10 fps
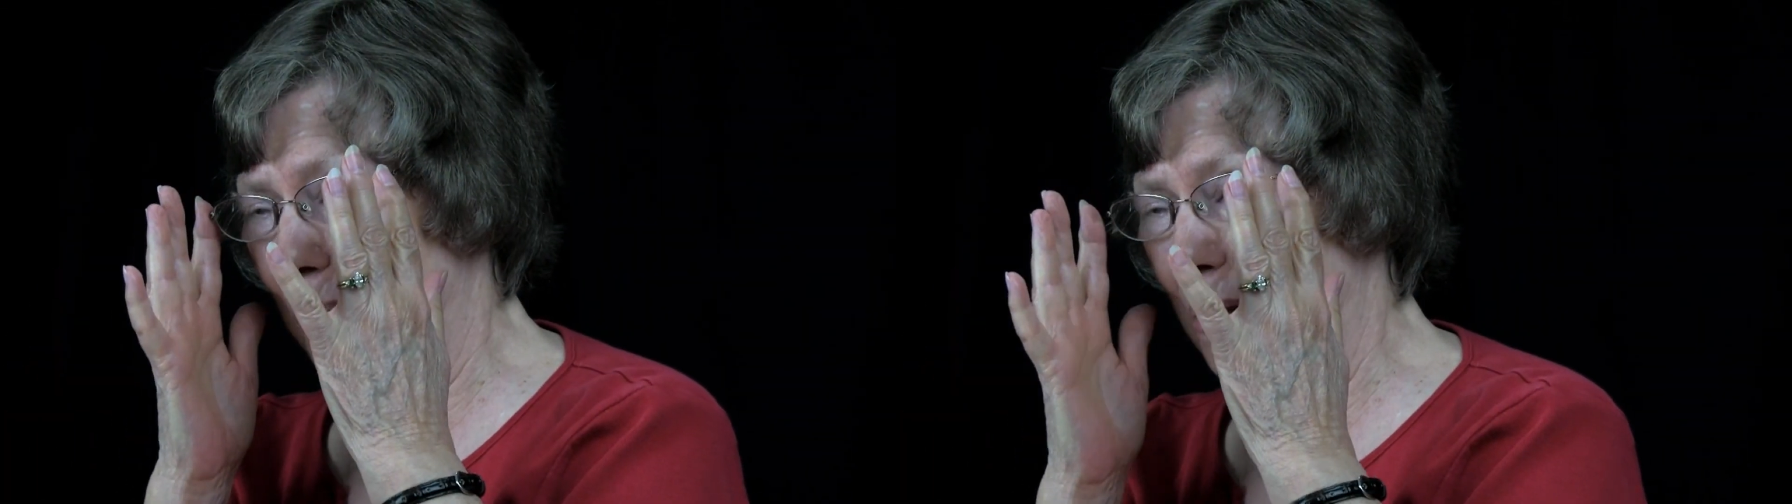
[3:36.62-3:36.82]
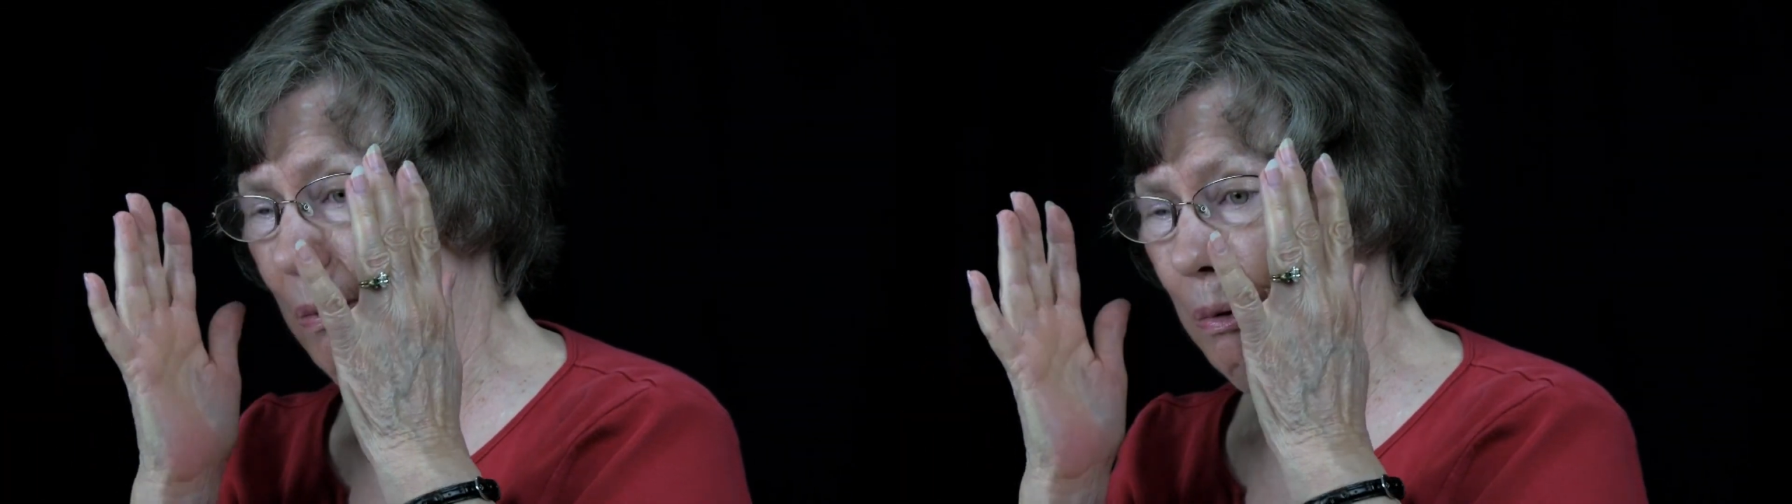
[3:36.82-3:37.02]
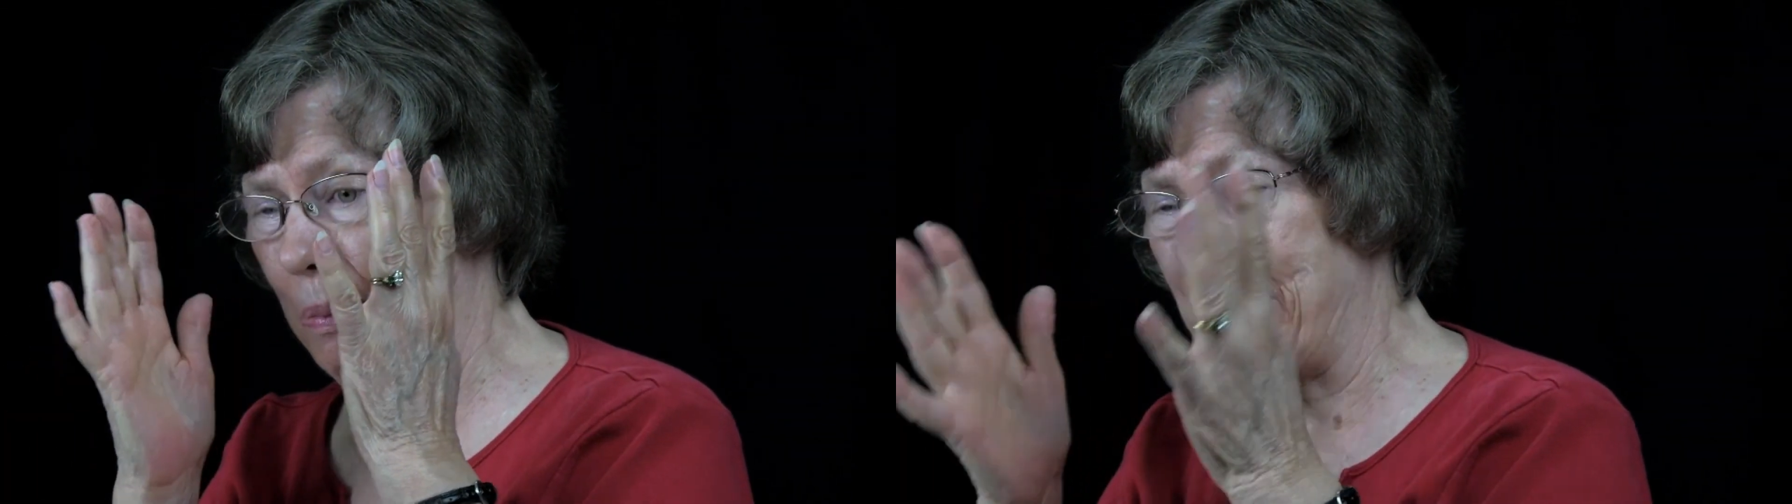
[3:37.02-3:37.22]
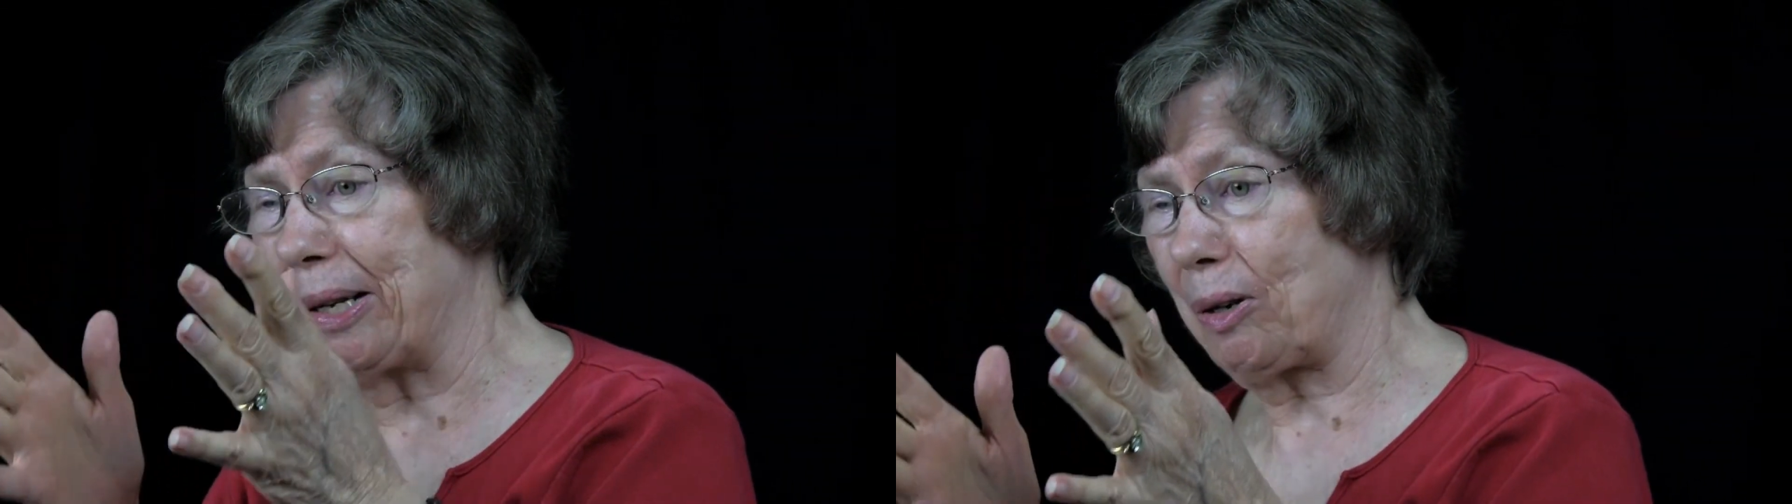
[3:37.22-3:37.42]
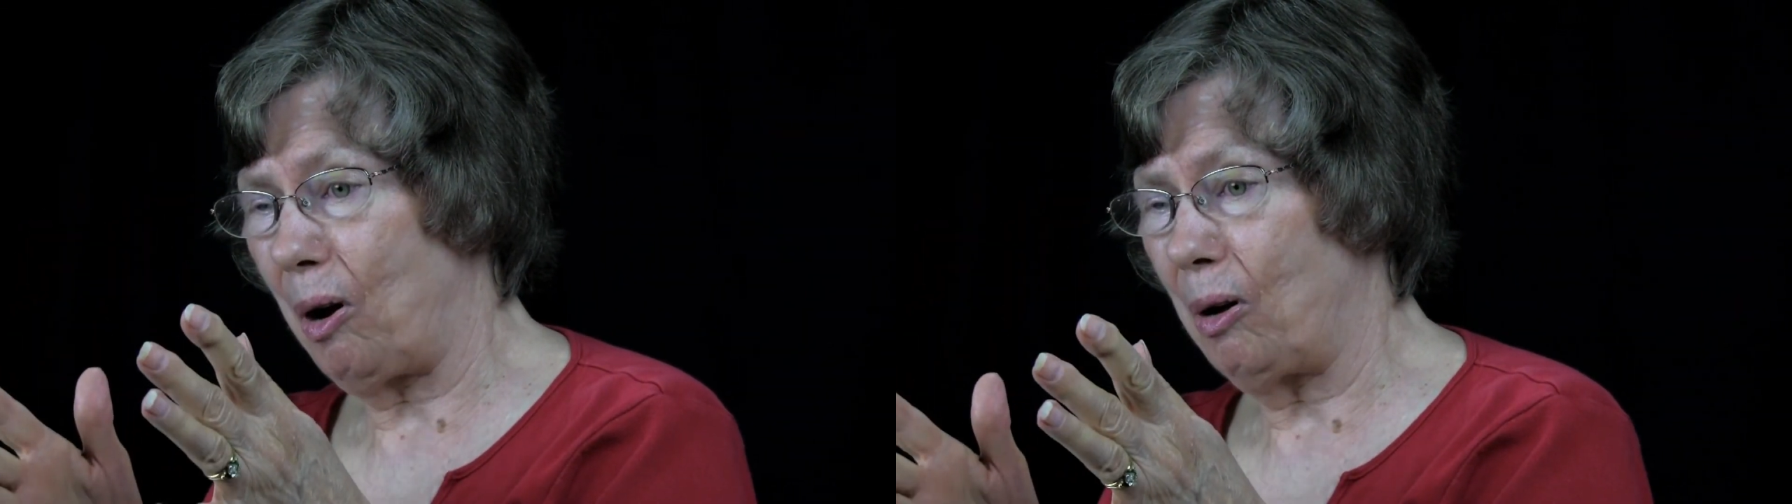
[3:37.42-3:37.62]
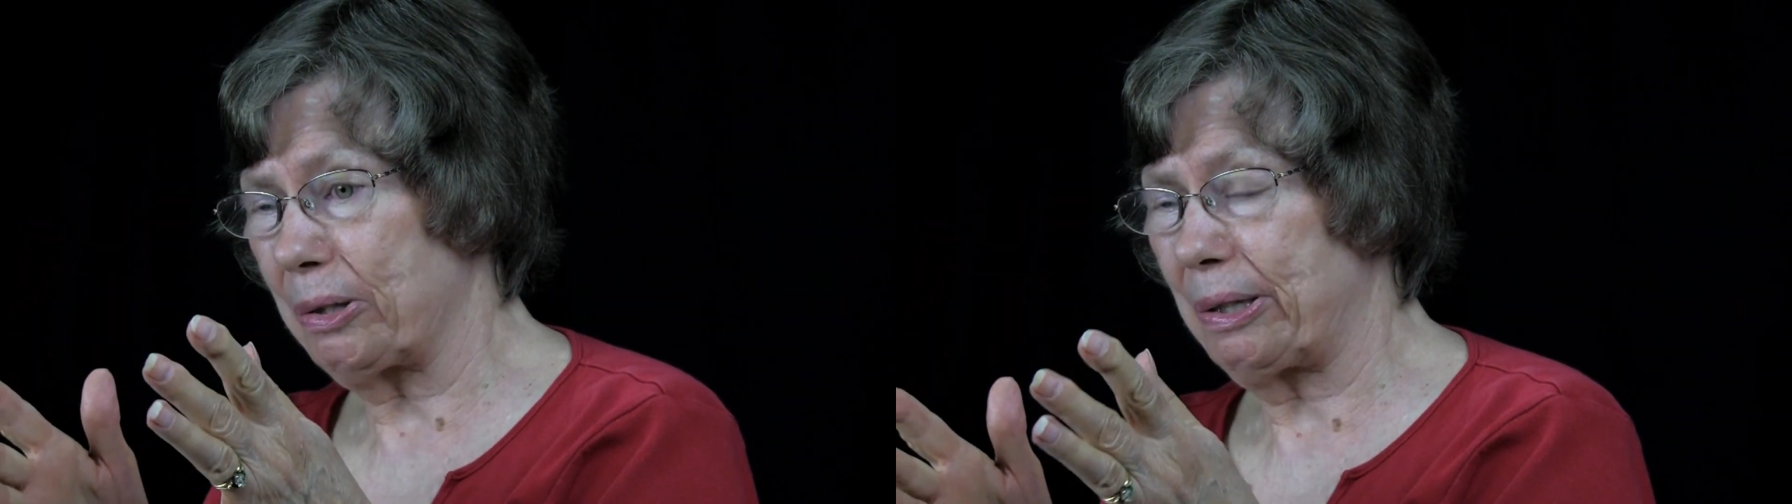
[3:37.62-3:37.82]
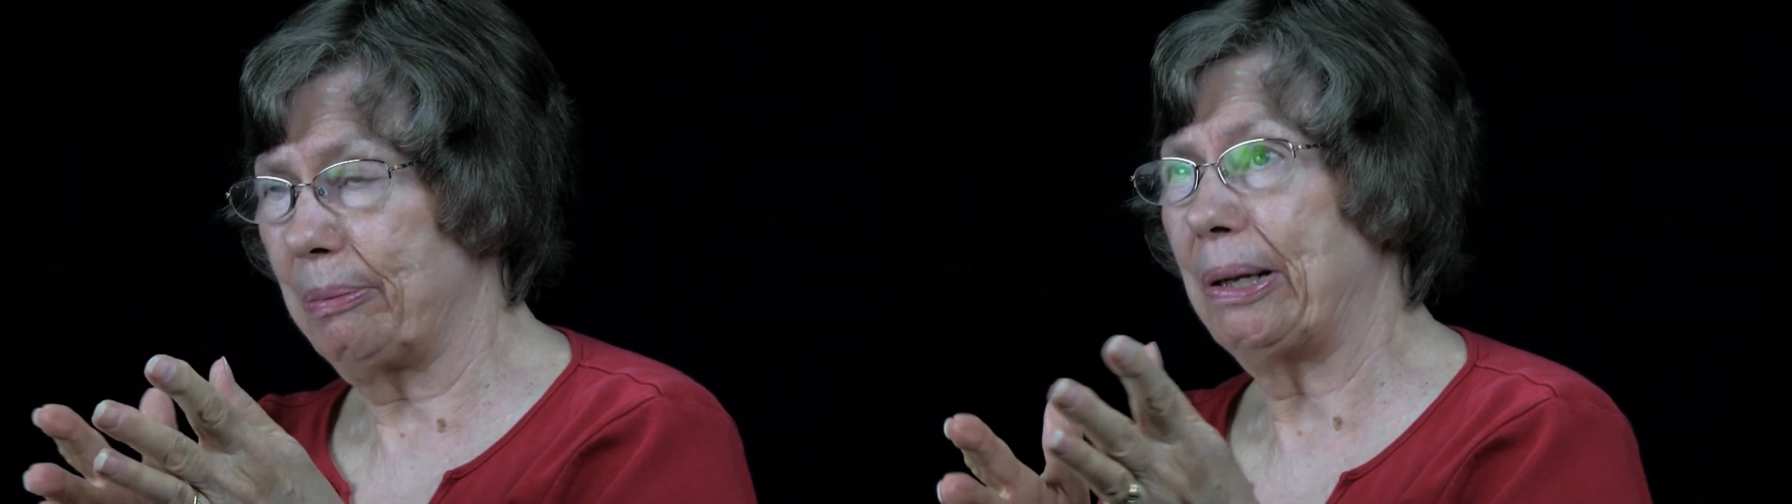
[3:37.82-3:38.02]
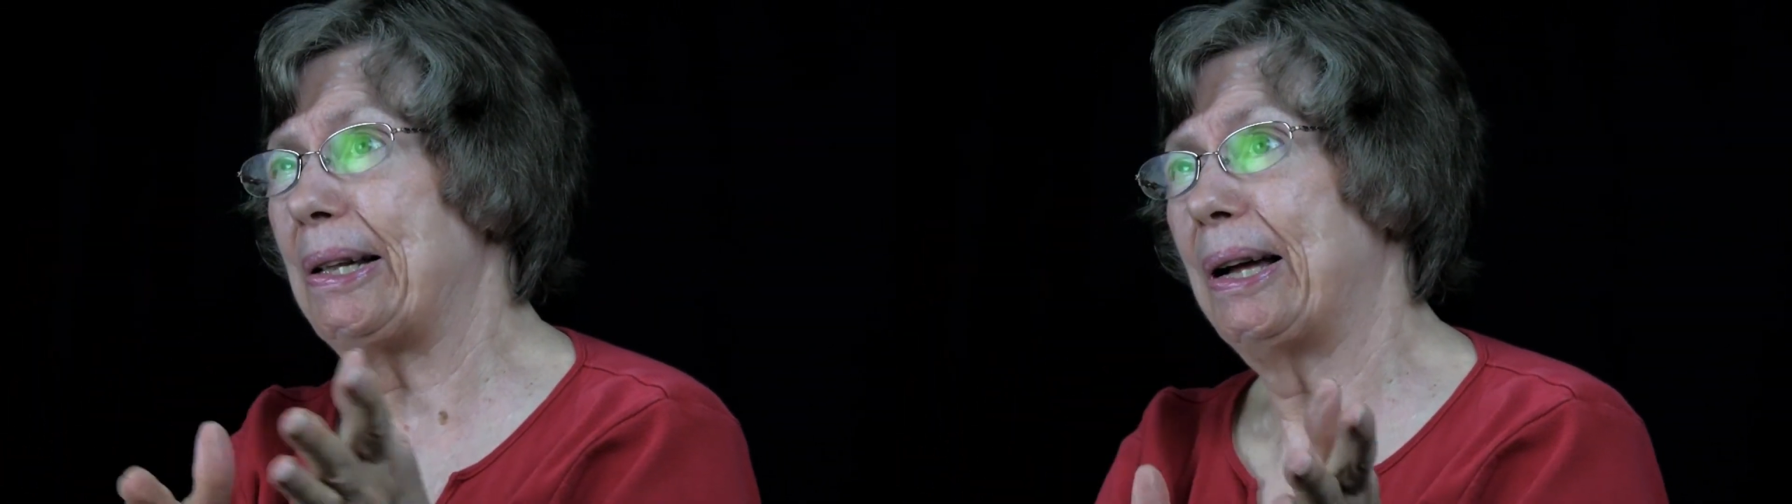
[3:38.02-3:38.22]
right for me to call
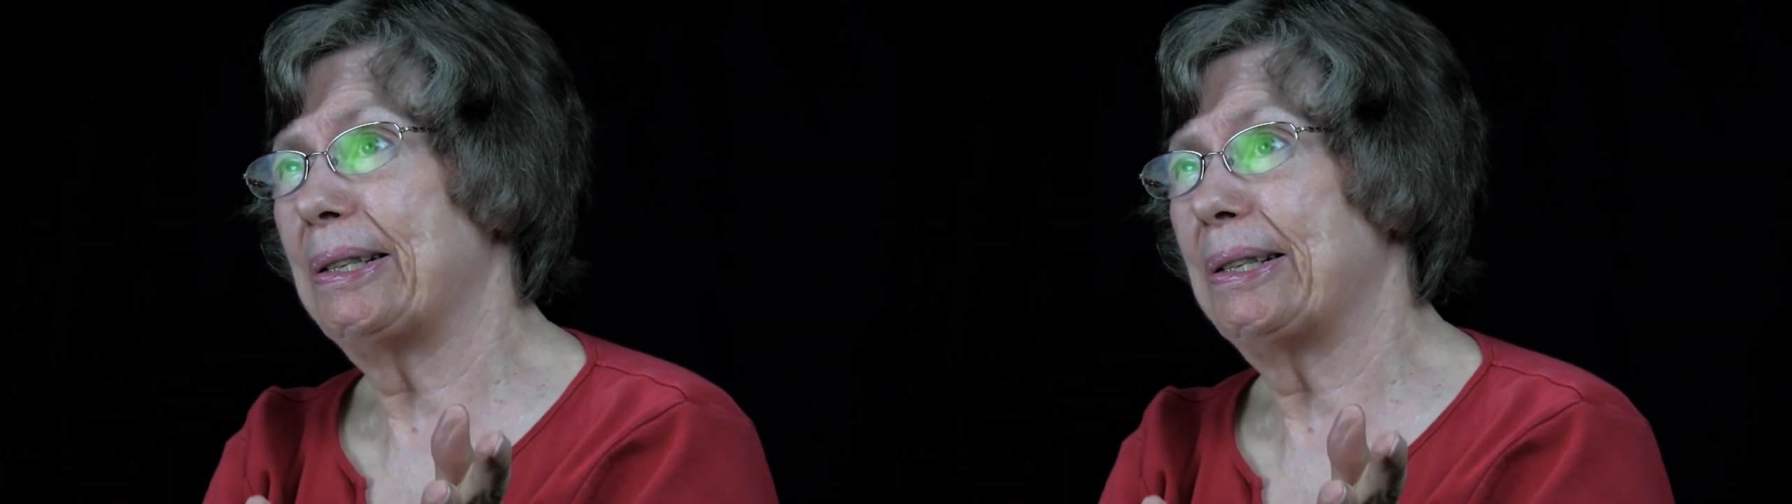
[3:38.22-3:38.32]
somebody